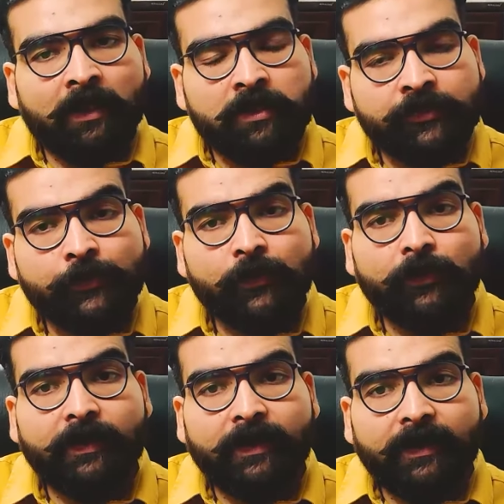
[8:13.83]

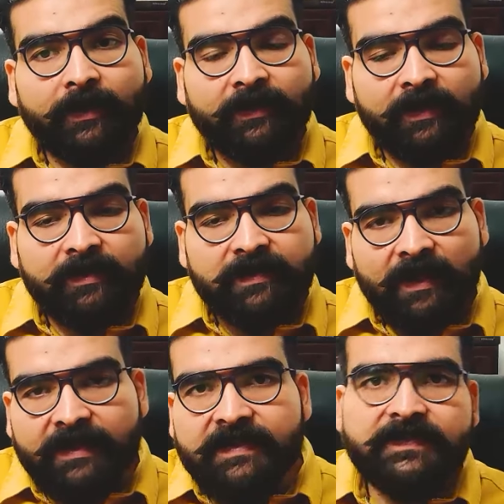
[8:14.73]
So there is
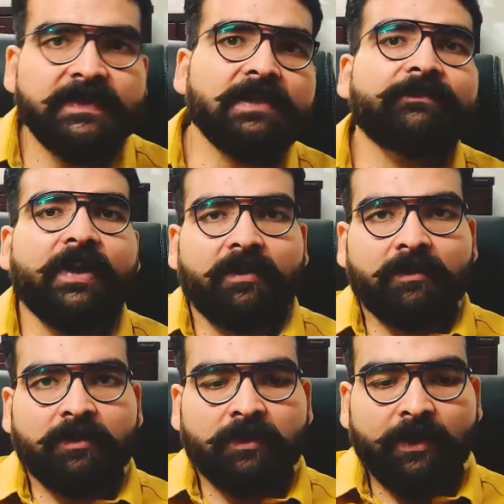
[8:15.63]
a easier
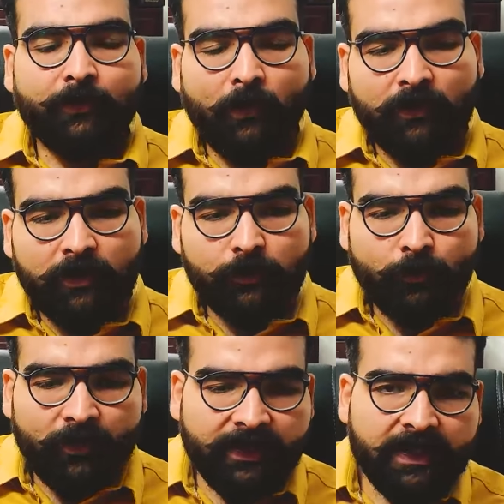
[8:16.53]
way in order
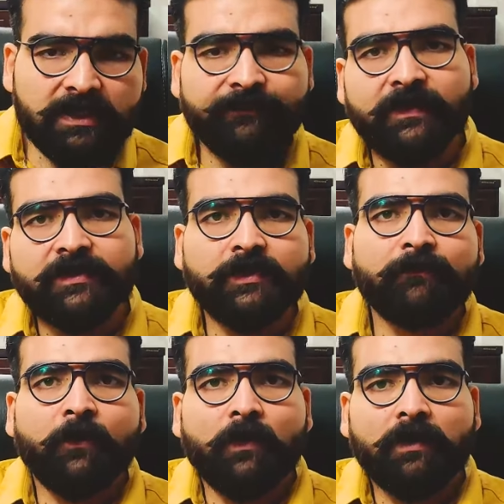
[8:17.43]
to reach, first
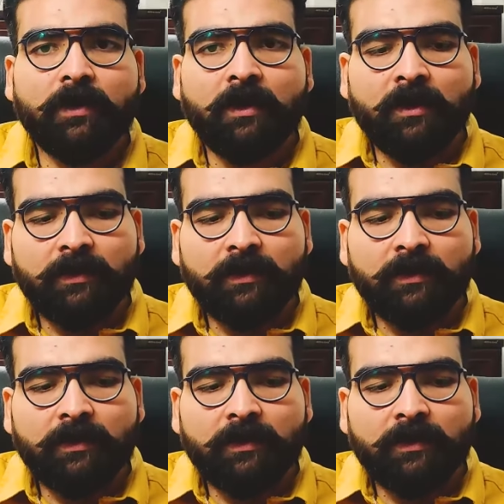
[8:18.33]
of all,